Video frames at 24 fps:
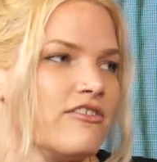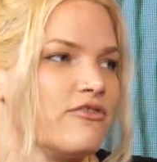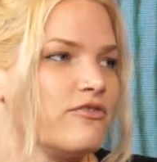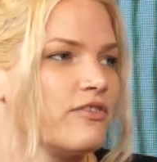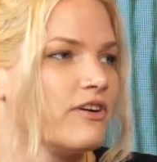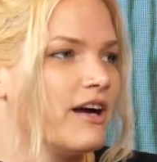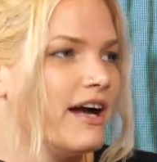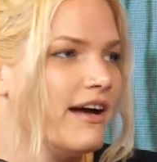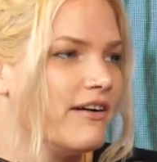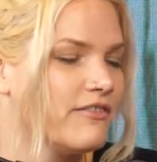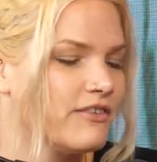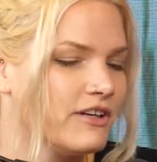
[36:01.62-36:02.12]

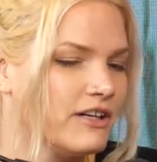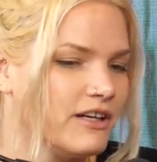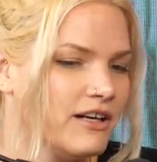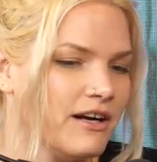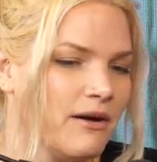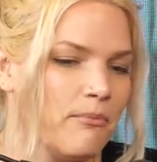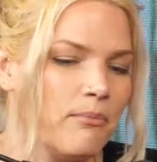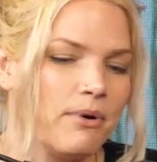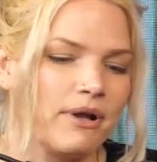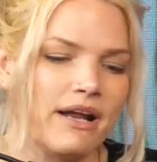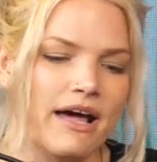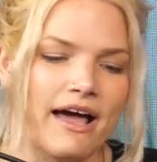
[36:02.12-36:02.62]

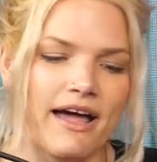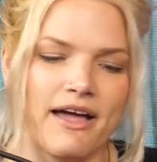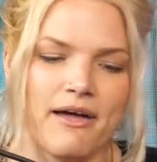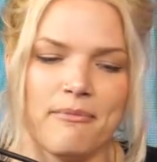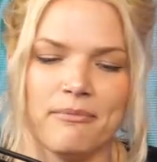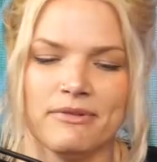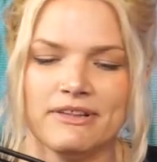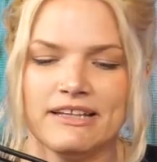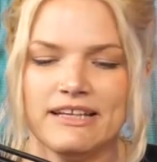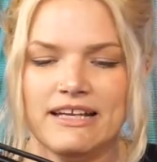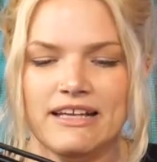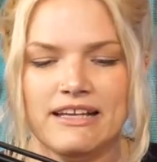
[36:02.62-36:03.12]
forever, but I
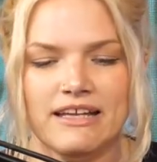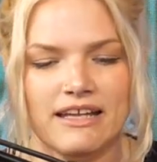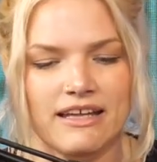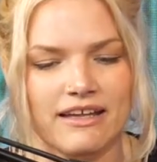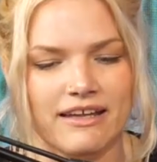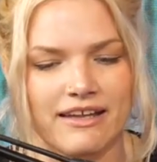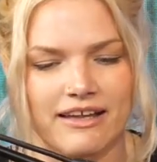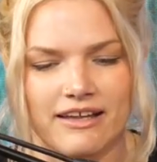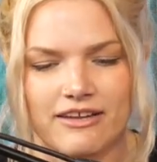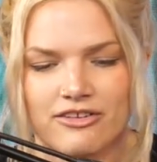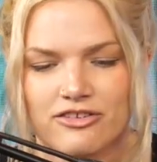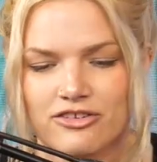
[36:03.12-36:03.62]
am leaning
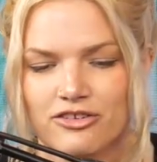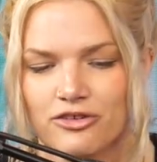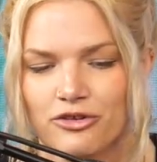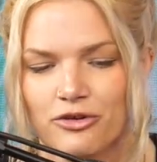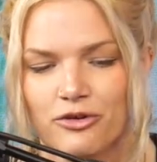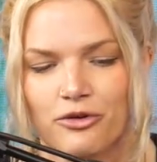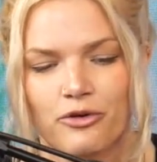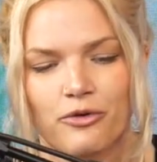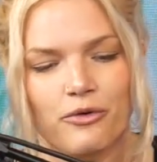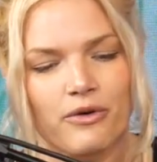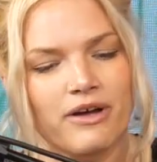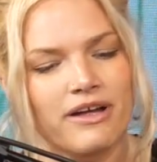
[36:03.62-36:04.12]

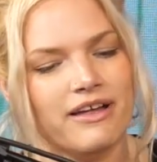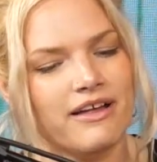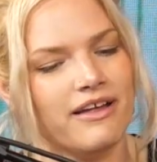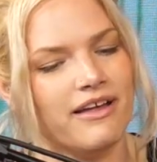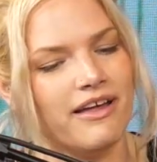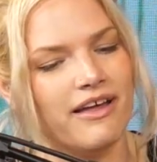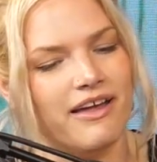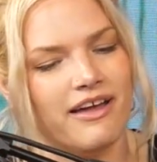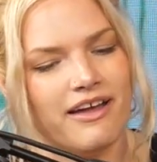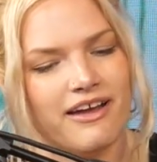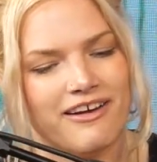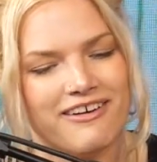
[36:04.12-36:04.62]
into
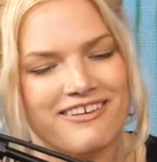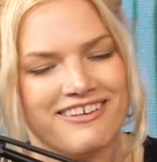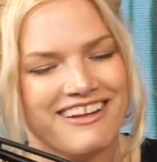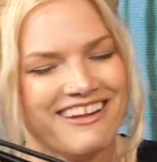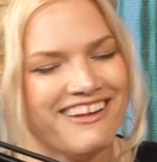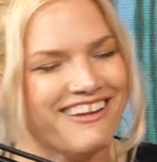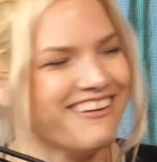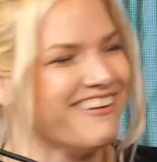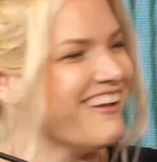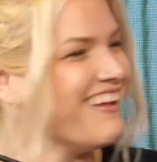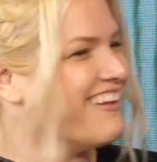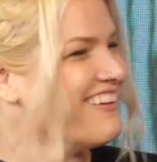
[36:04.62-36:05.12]
hair
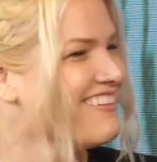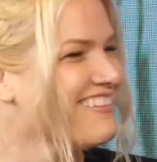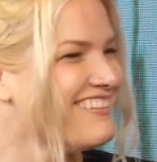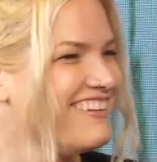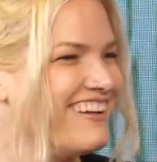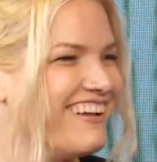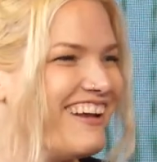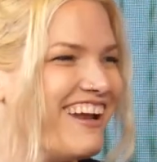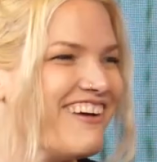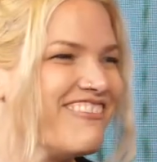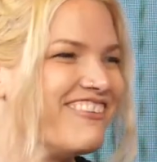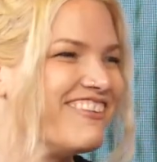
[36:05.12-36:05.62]
did, nails
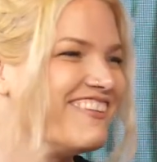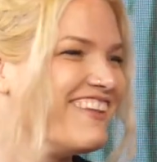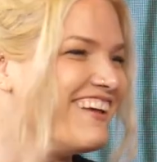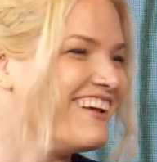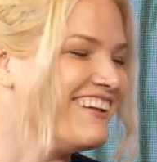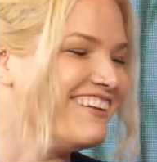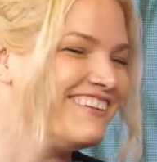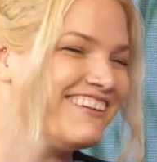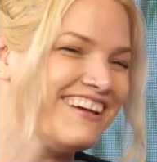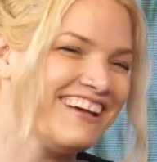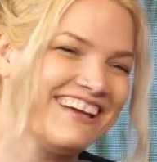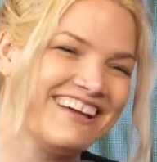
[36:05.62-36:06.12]
did,
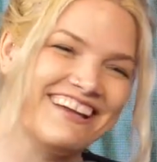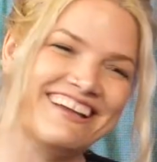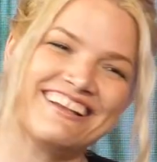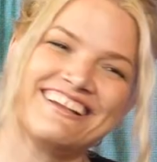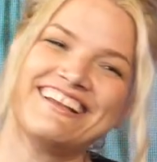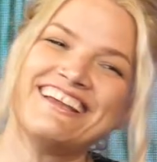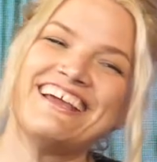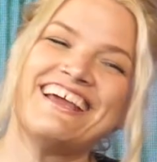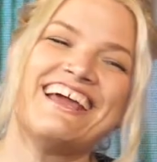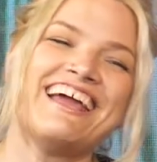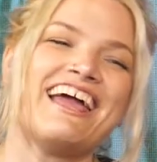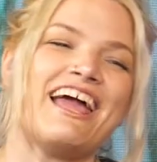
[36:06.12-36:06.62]
everything
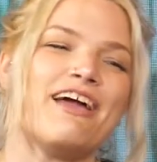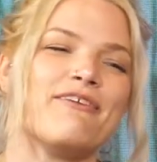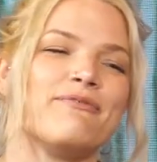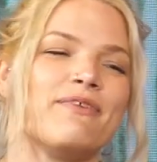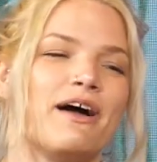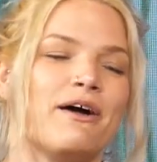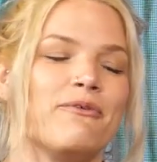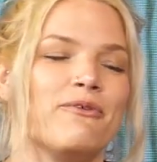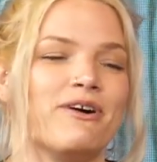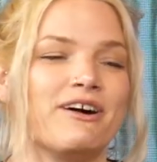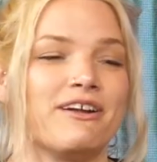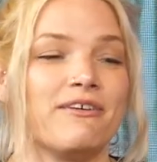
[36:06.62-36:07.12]
did. If
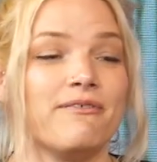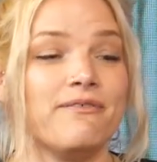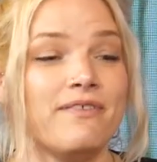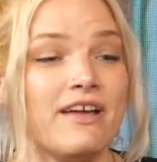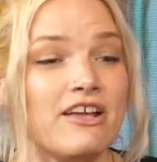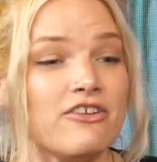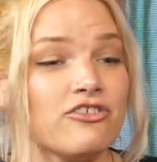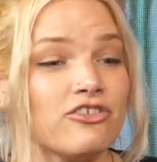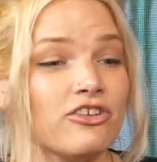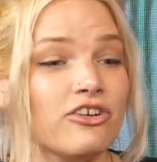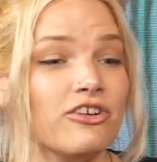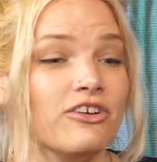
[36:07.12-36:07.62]
I want a
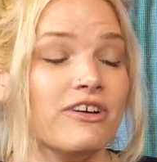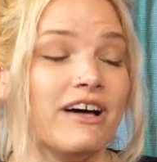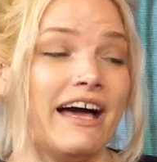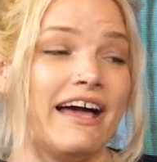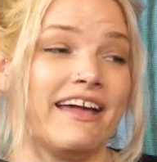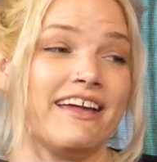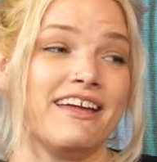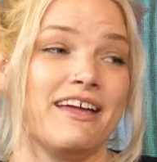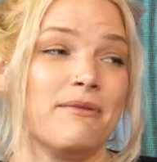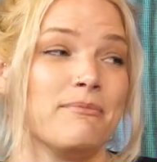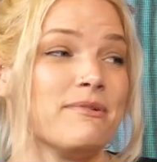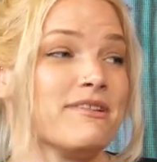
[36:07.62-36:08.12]
facial,
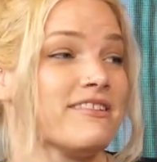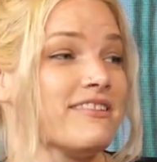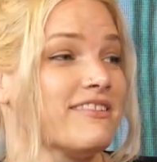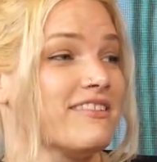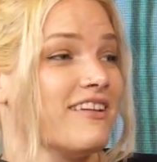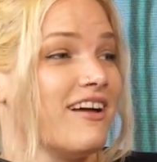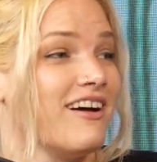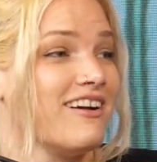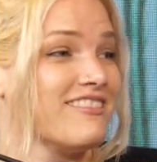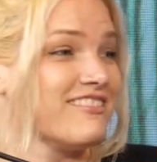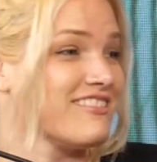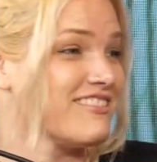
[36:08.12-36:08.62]
I get
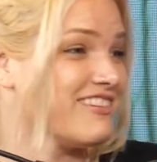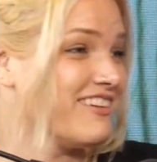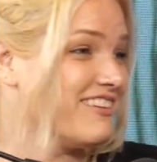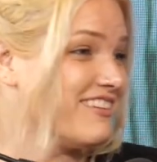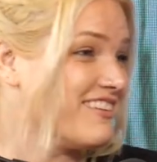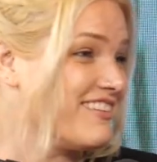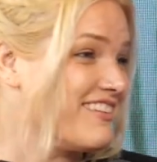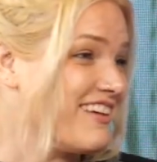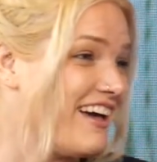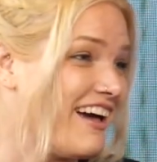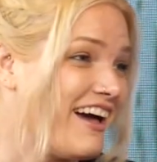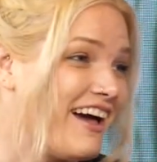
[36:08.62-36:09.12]
massages all
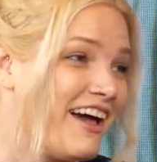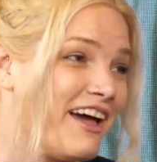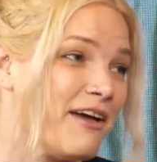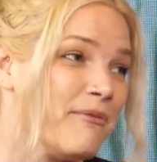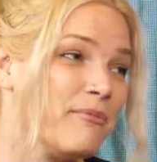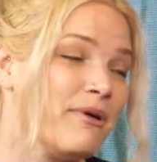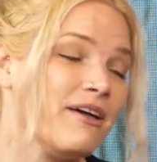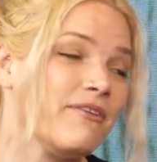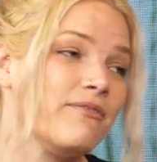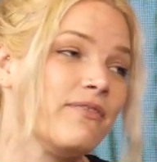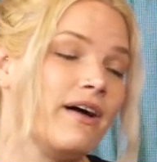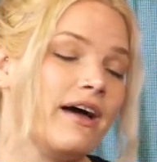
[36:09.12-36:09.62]
the
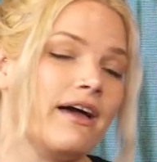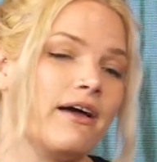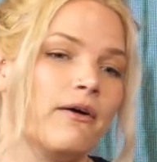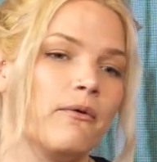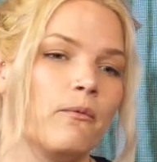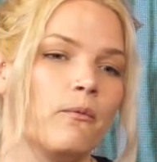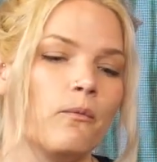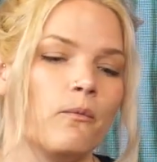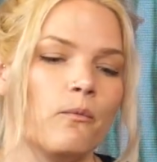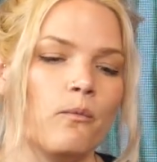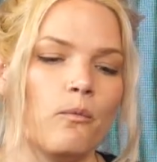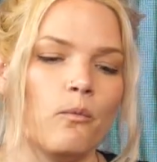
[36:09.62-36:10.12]
time. If
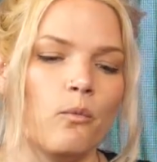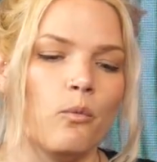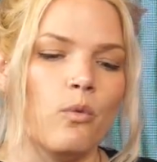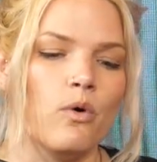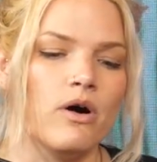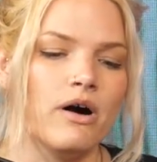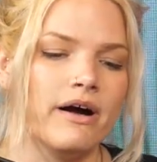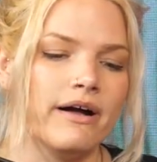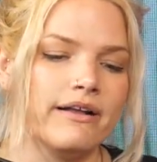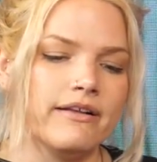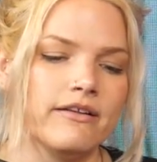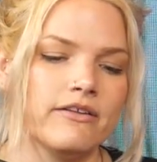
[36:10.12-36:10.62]
I
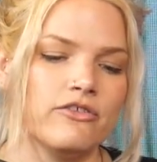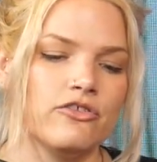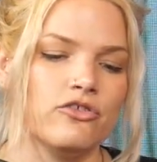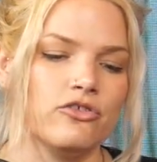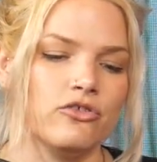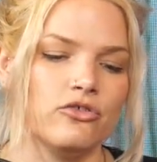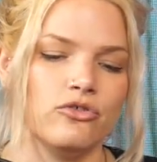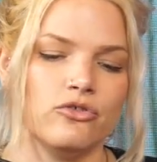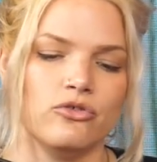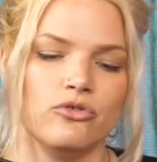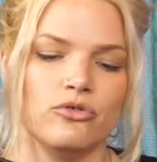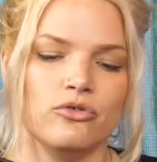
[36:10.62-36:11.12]
want
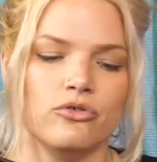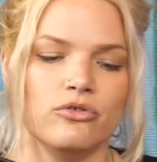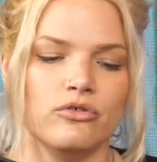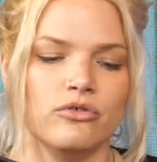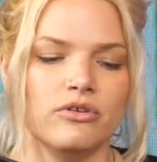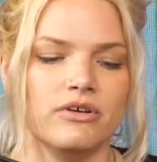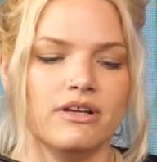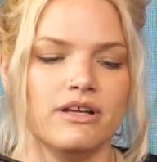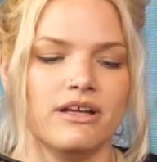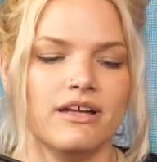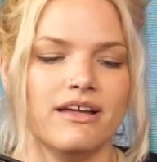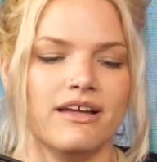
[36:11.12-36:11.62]
to
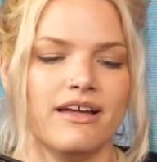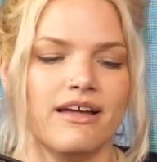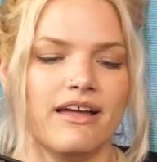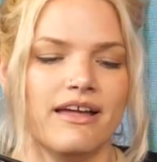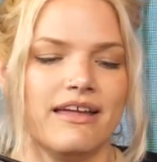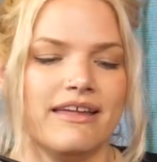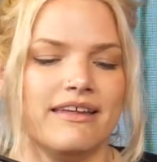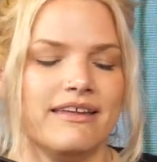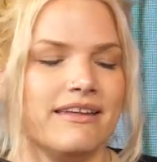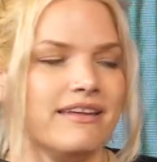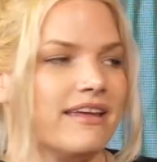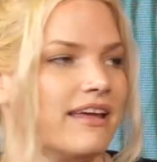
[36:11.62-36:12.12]

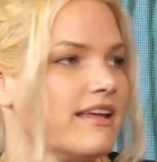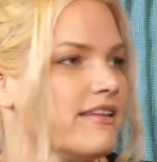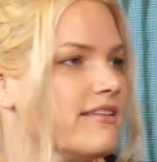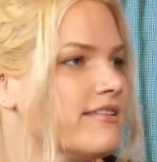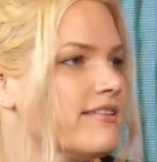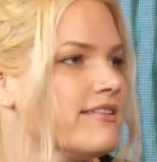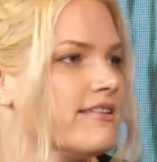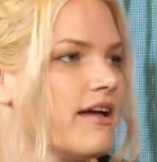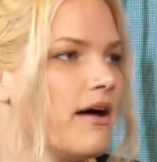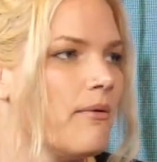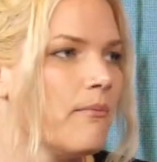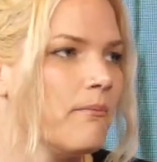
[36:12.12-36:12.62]
get
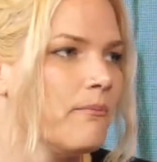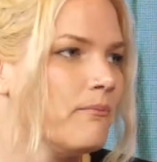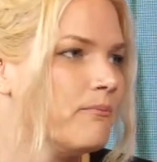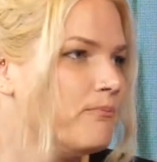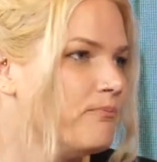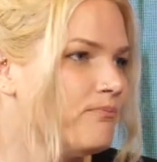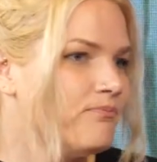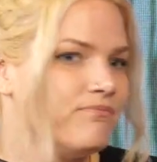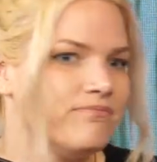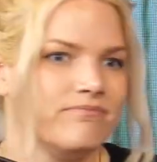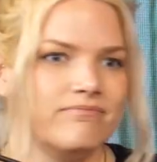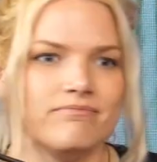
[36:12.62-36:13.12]

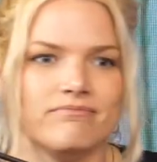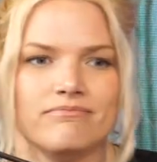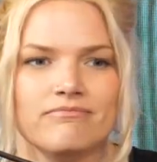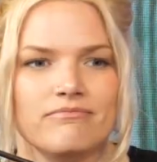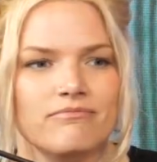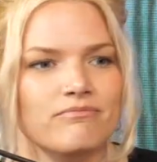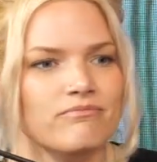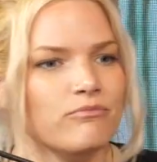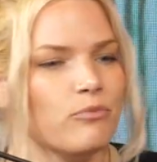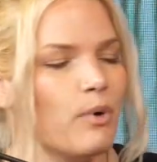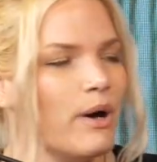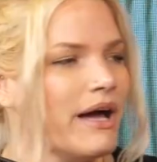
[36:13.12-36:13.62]
some
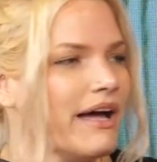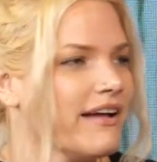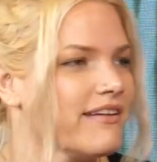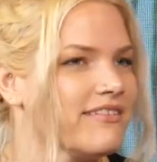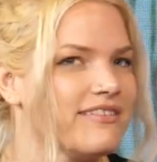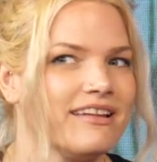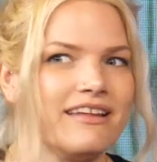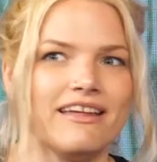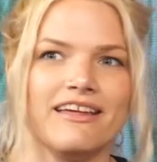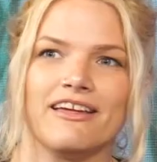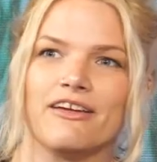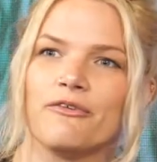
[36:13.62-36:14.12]

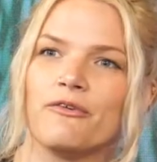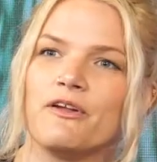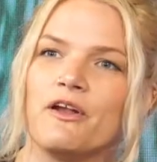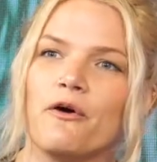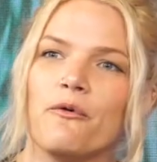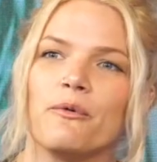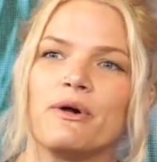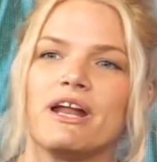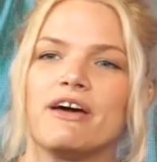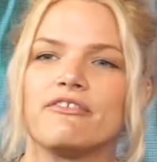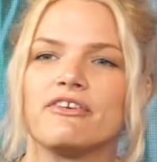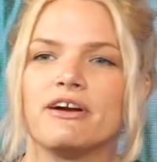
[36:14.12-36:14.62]
waxing,
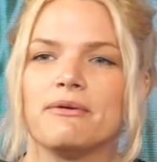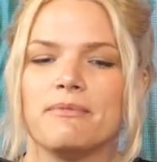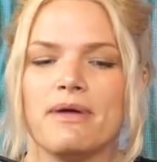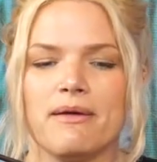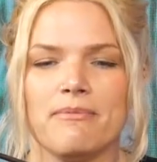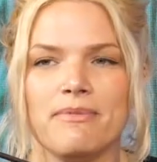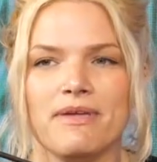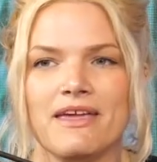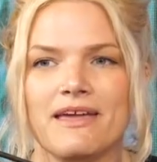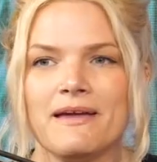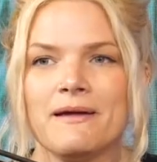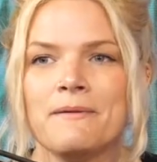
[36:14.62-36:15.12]
whatever it may
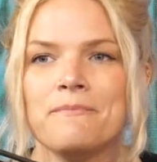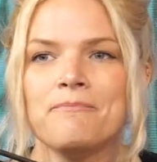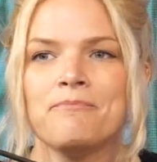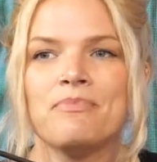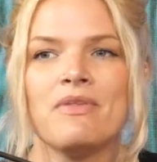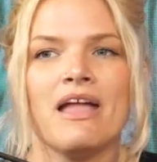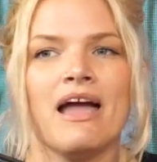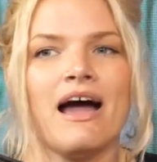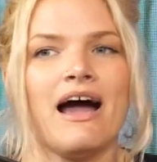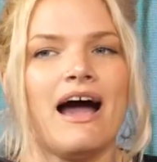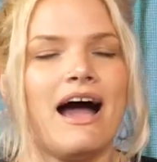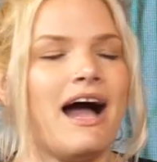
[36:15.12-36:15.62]
be,
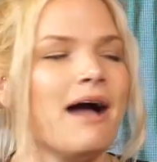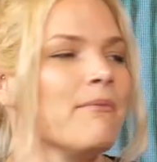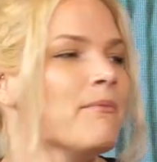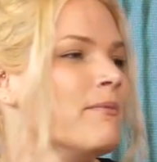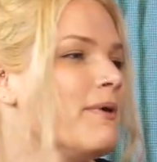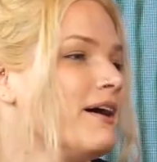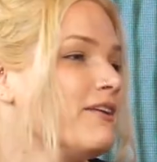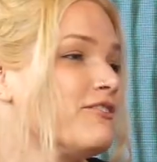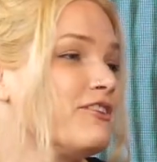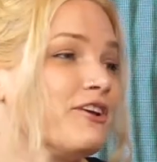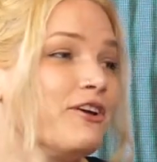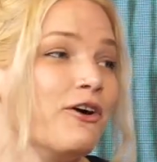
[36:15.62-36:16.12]
I'm
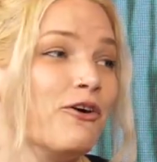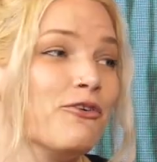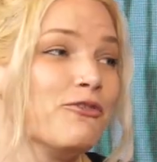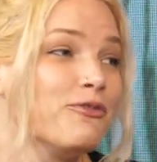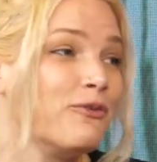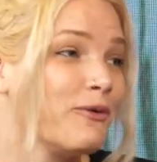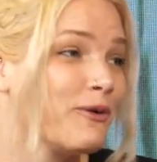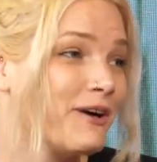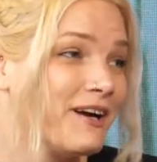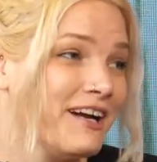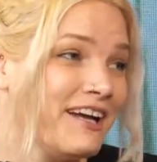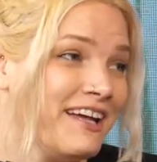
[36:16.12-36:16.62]
about to go
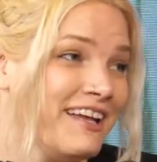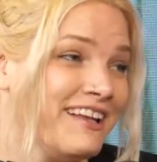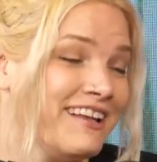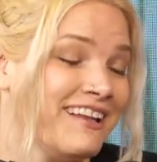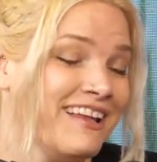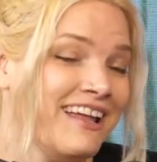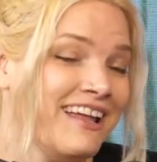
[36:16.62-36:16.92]
for it